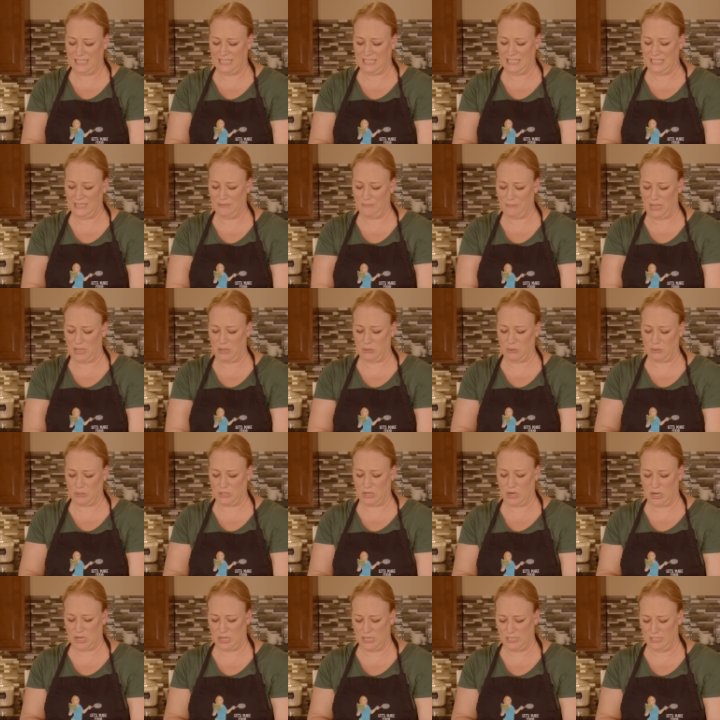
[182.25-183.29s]
in my own
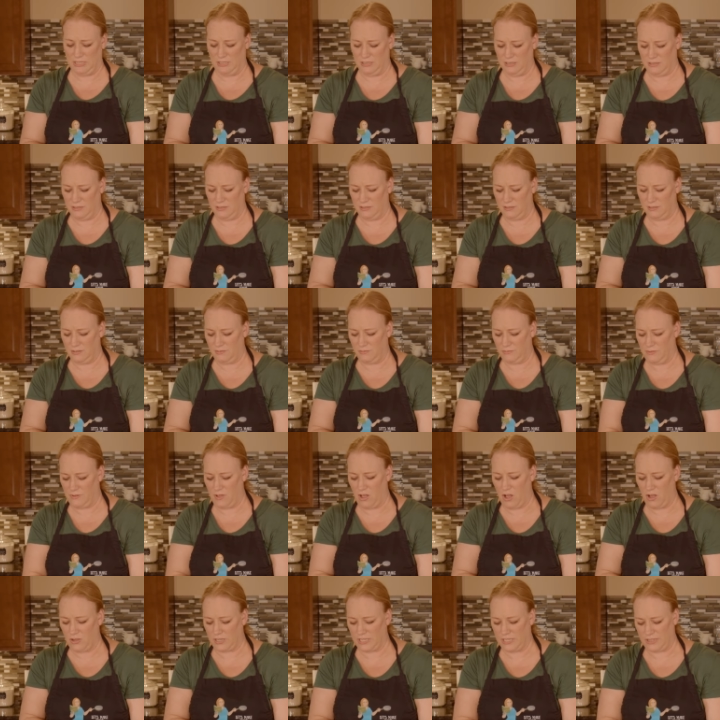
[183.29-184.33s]
garden.
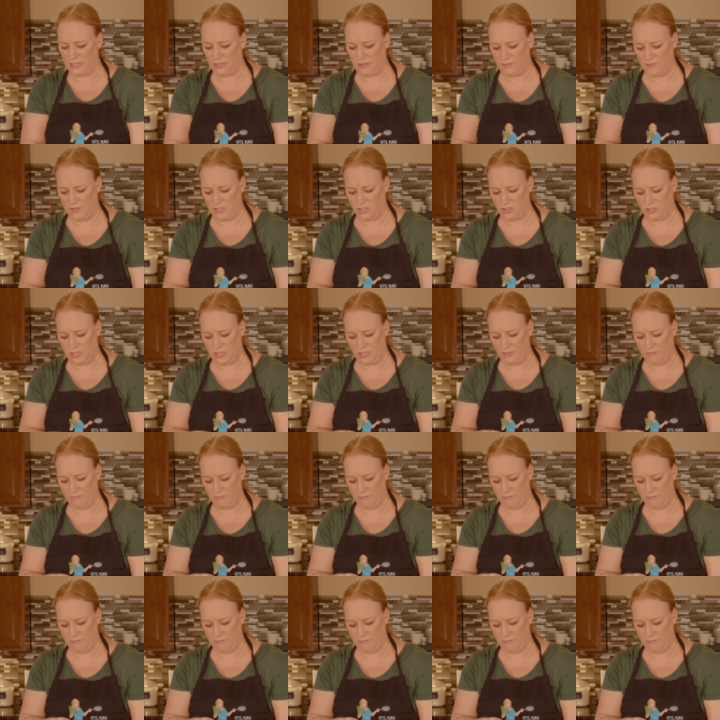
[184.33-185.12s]
I'll get there eventually.